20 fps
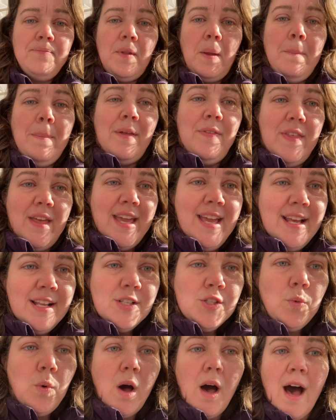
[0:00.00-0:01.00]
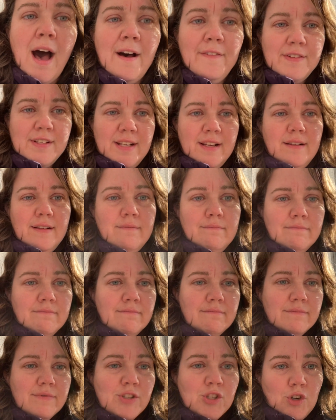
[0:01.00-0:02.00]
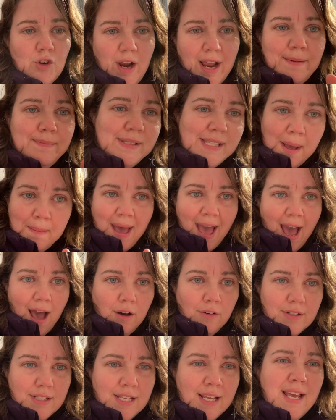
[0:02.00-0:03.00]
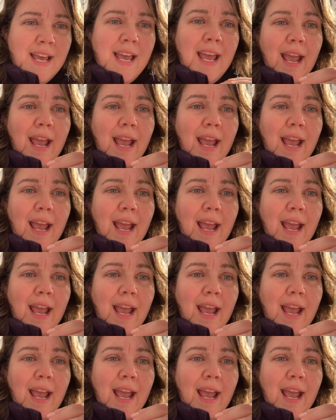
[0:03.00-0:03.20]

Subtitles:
but the hens will often scrape some out